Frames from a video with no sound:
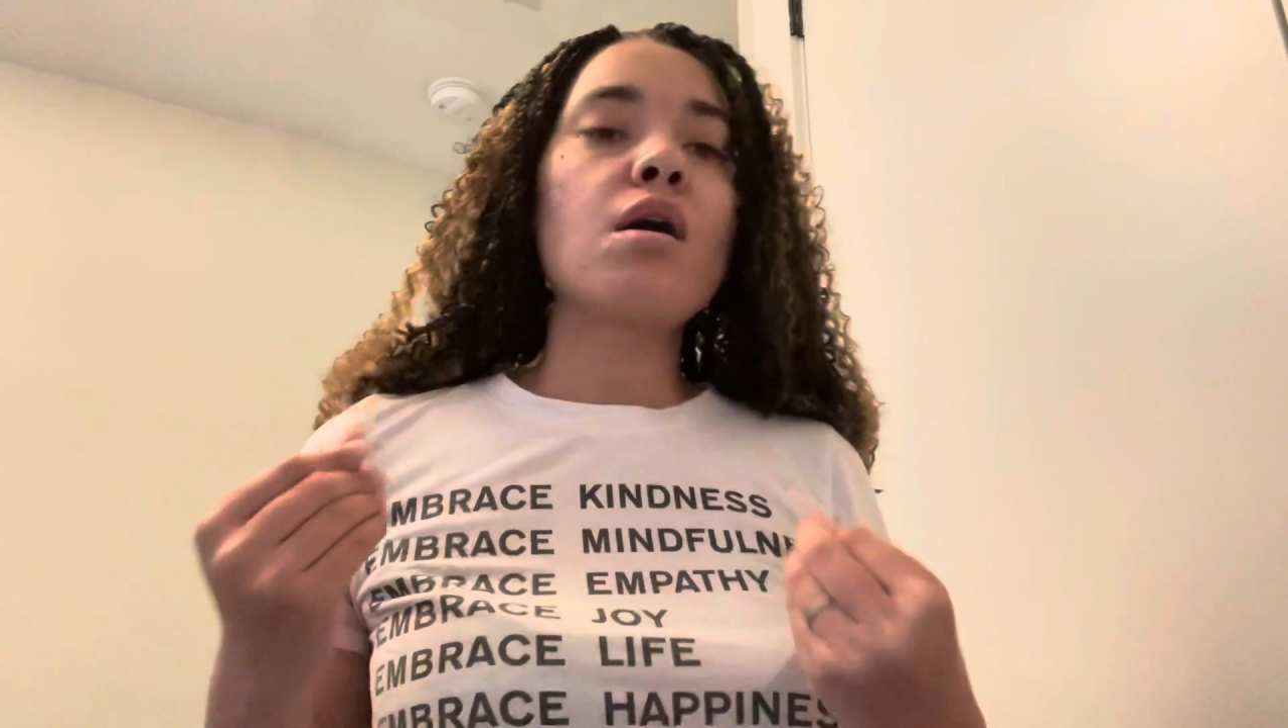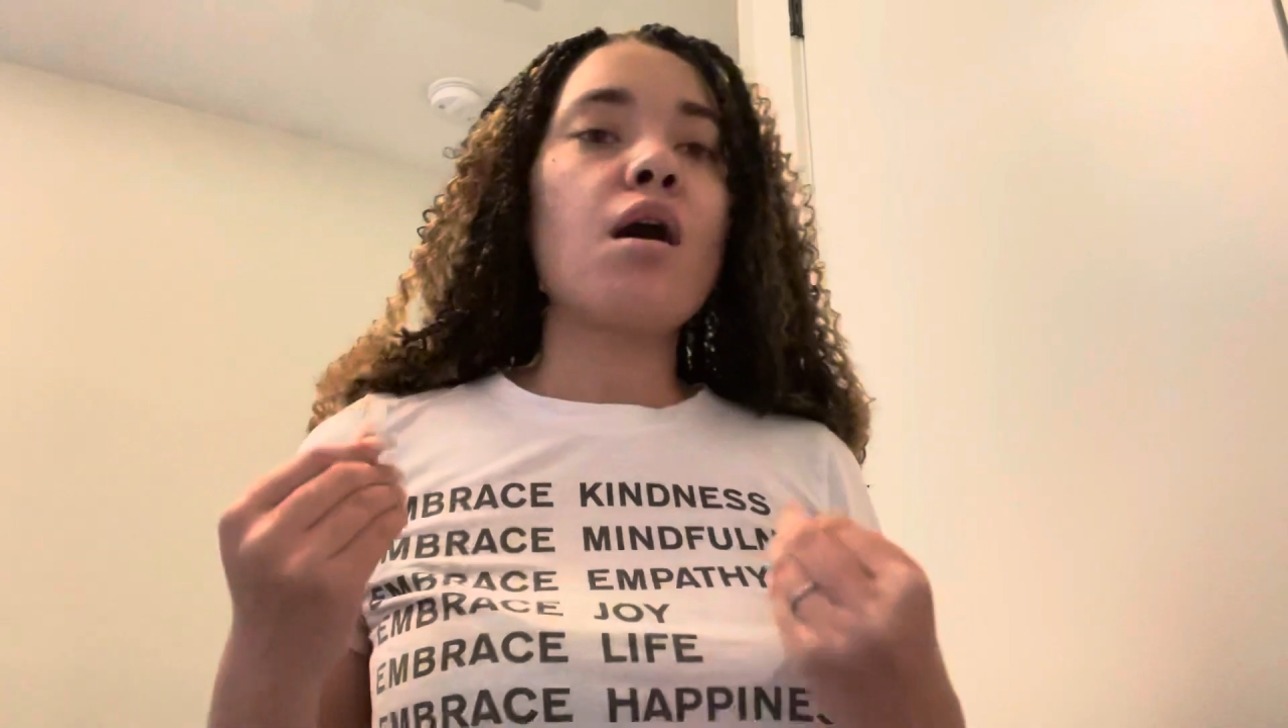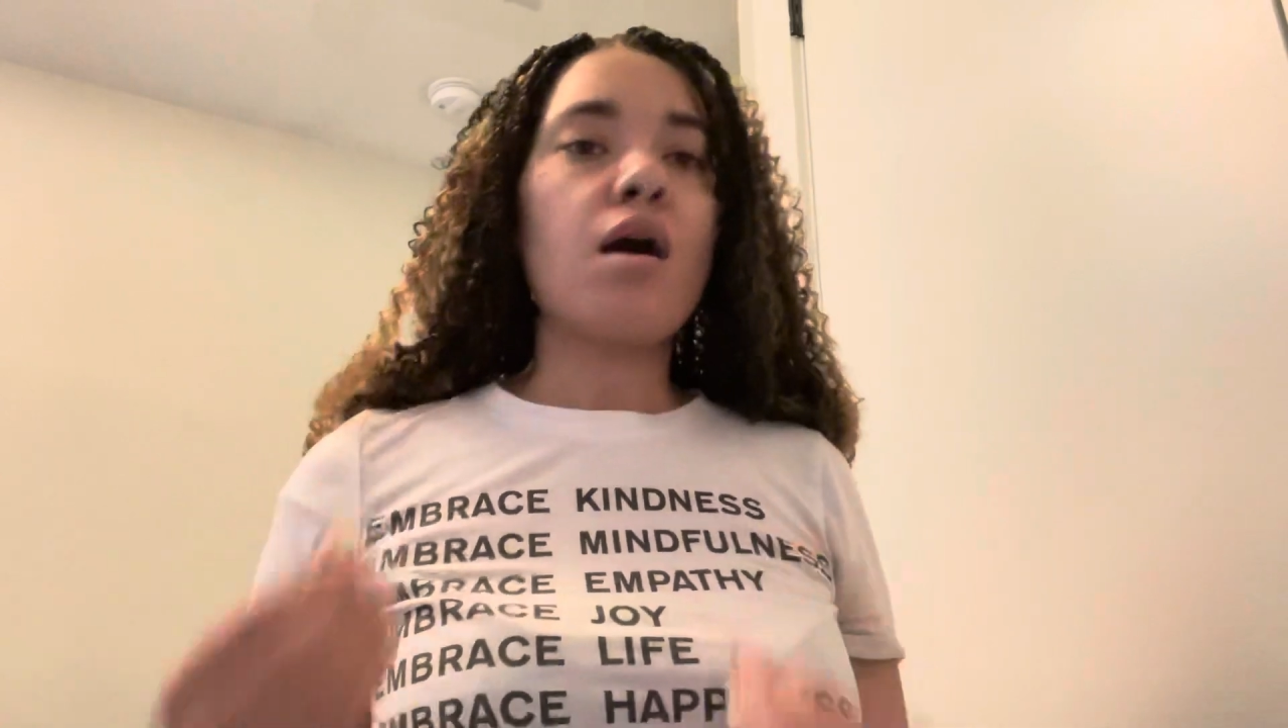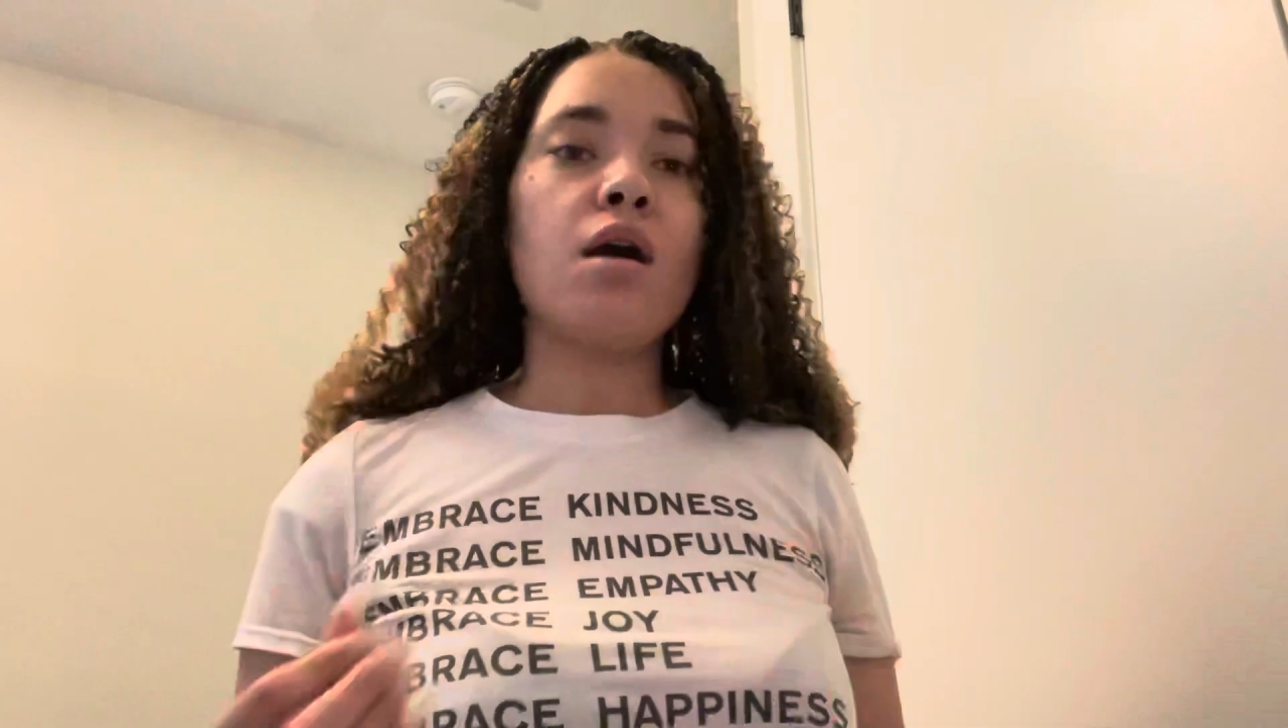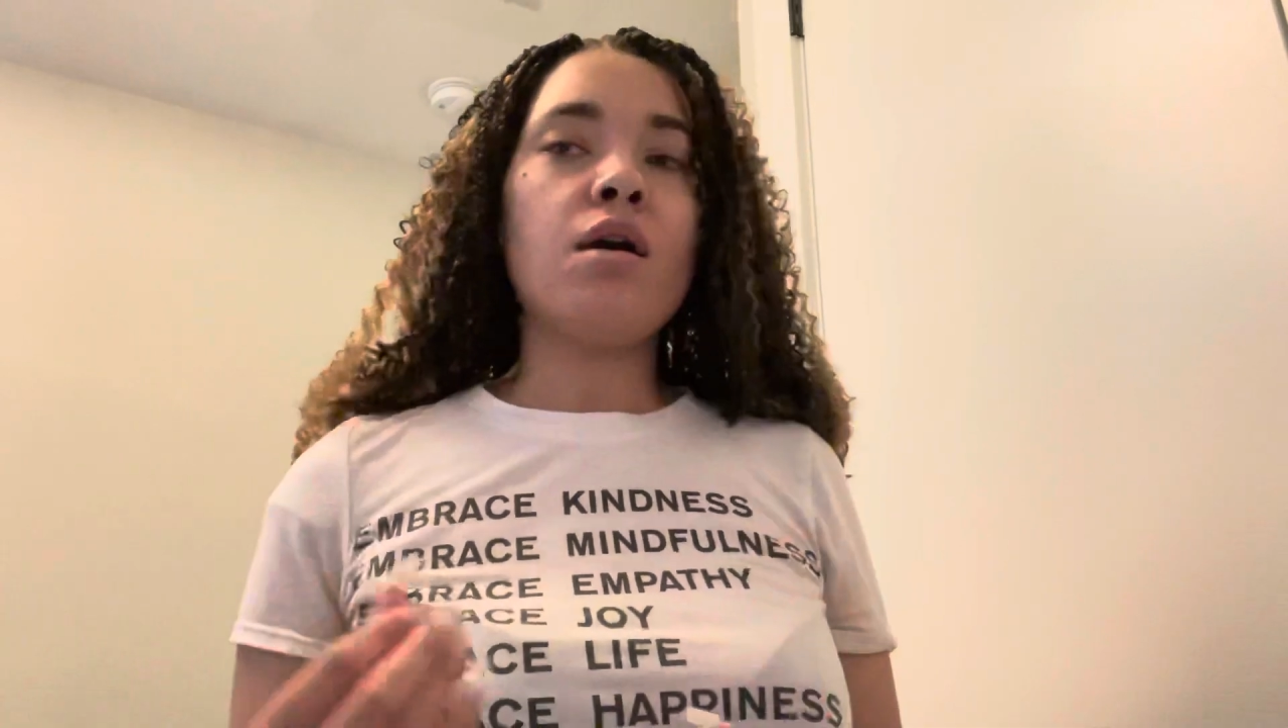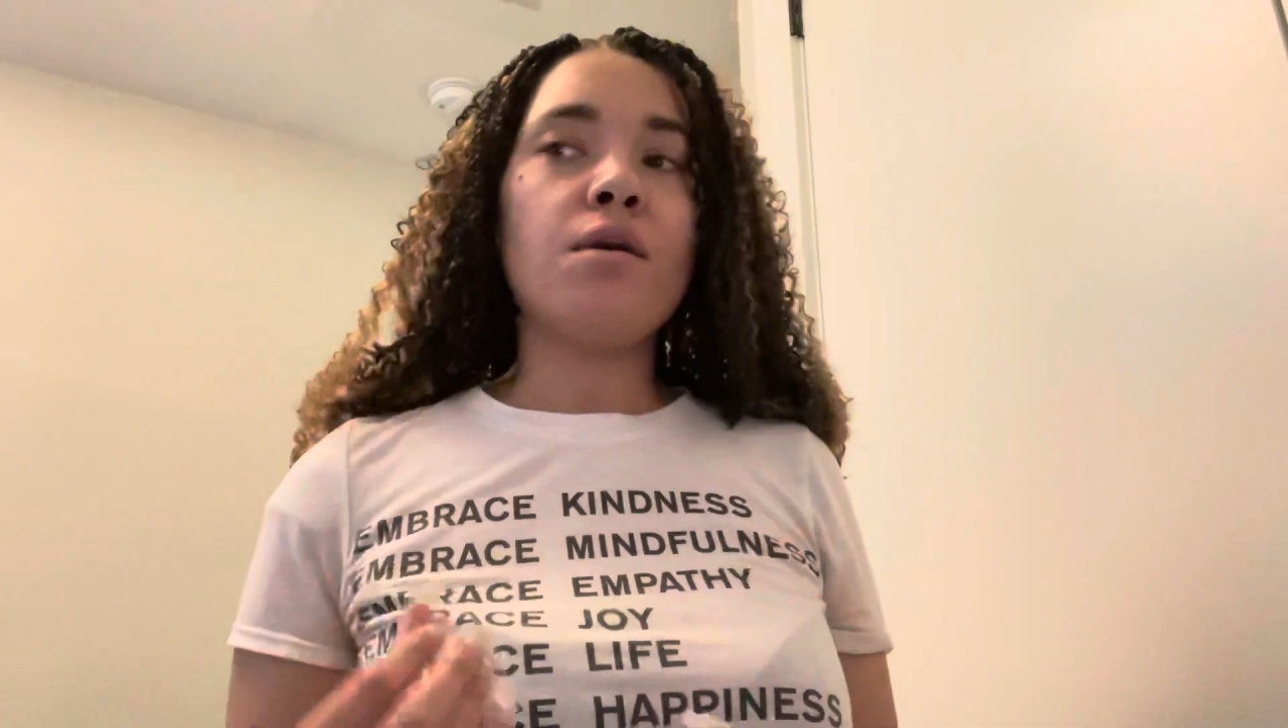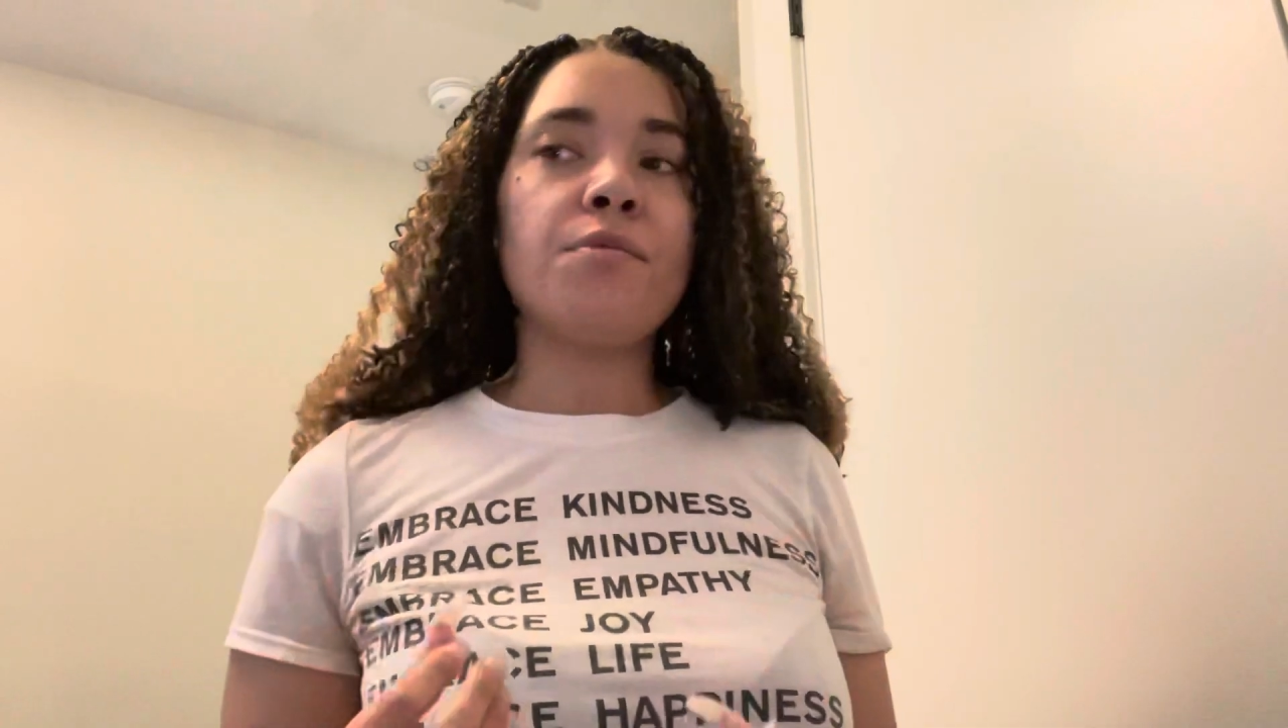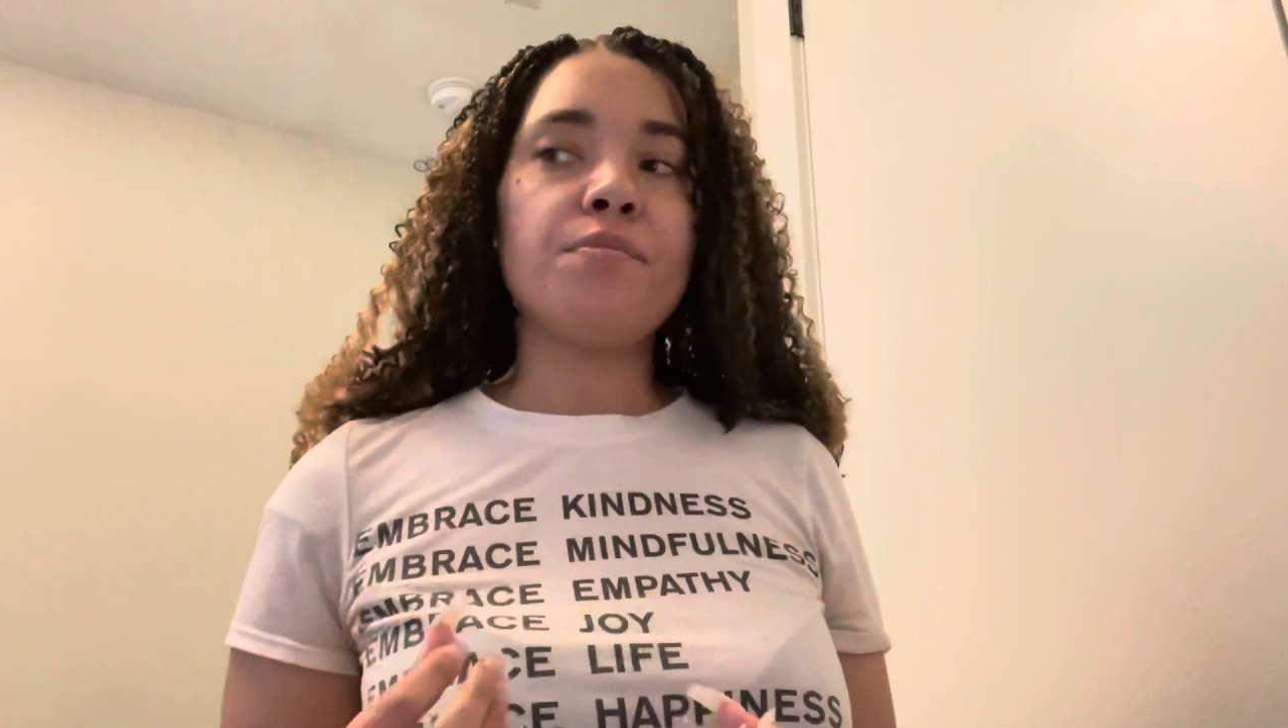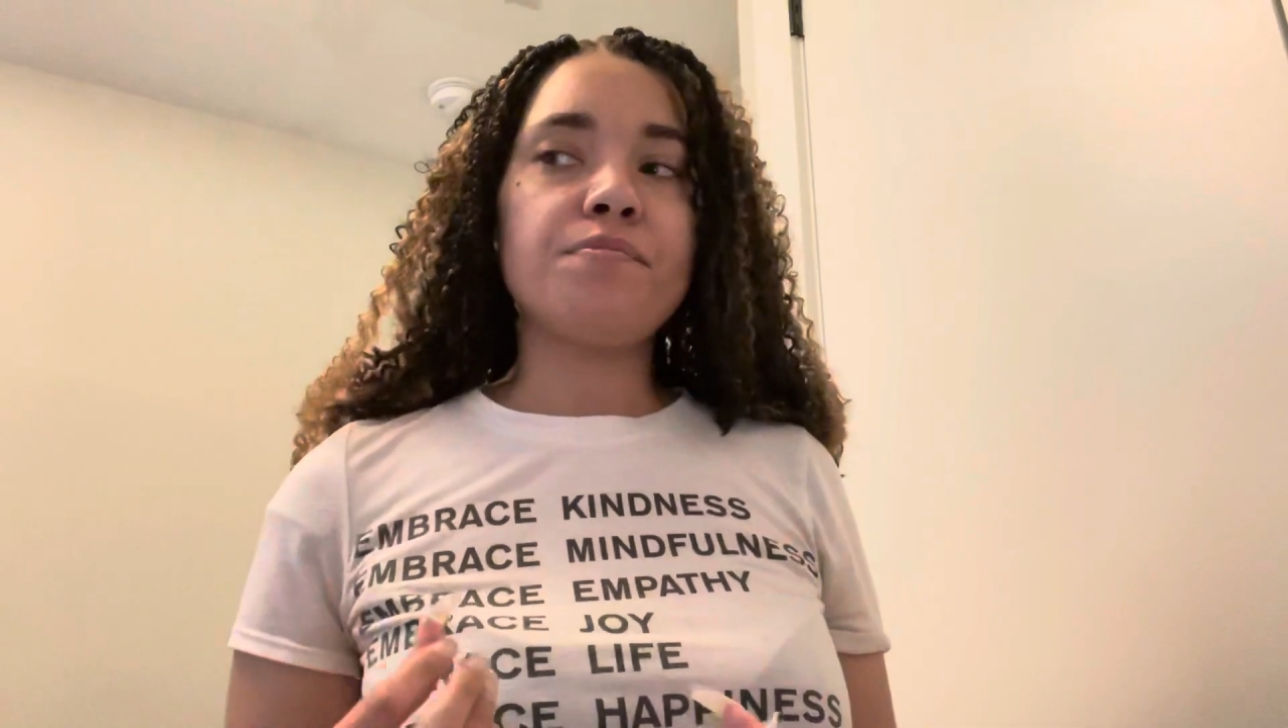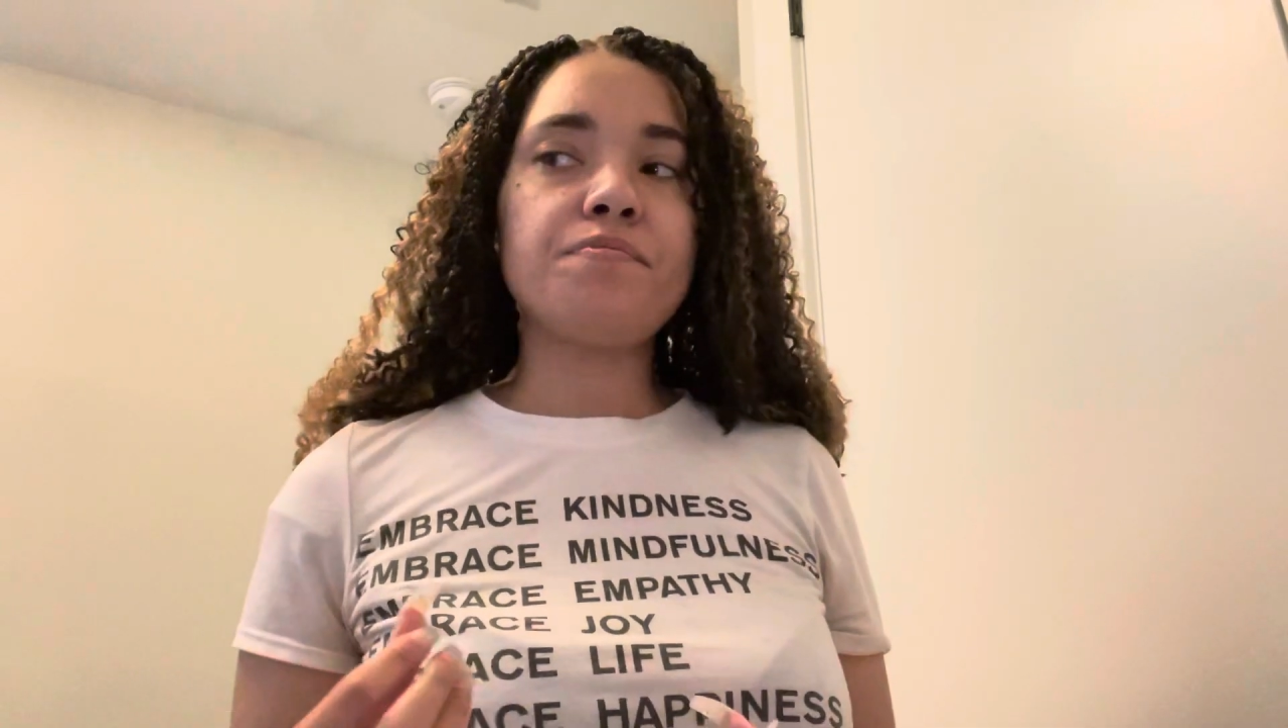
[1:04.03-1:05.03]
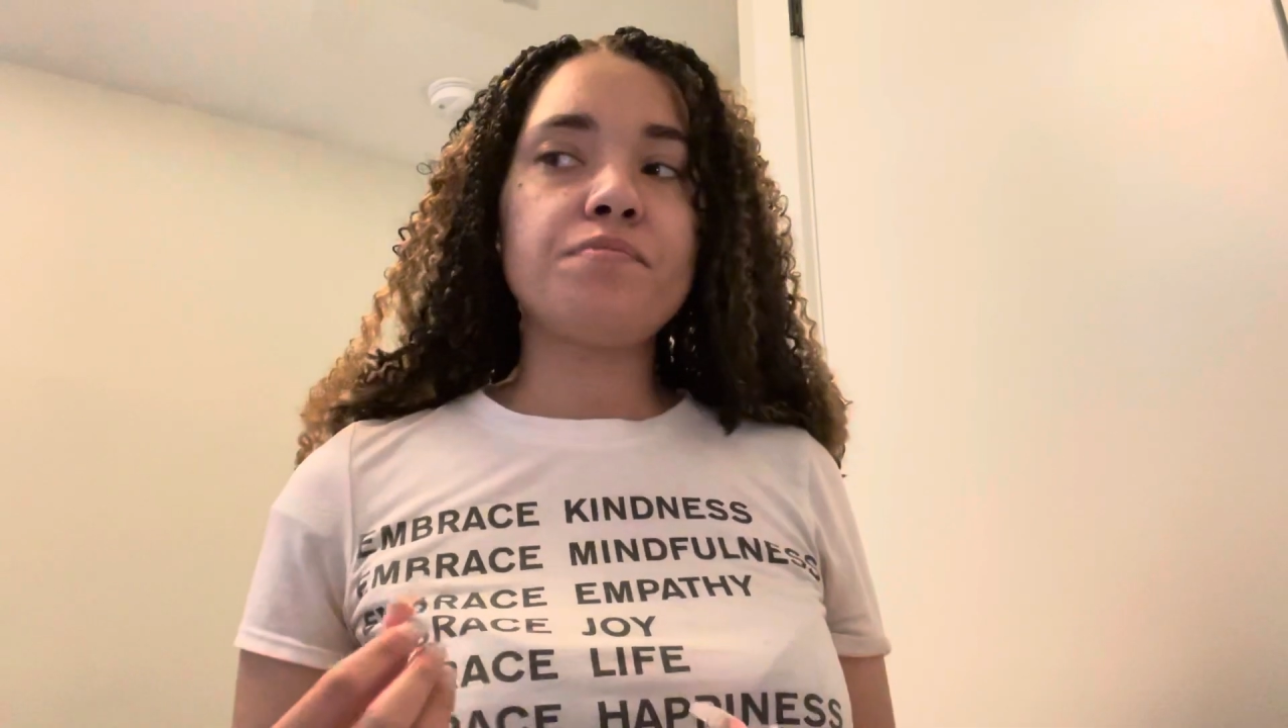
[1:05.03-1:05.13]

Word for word: Um,